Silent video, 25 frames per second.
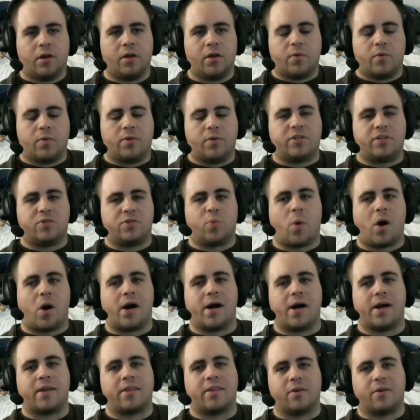which is
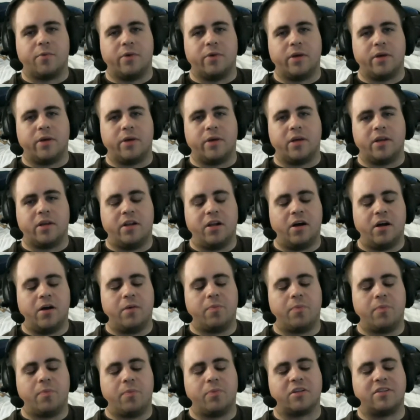why I think we ended up with the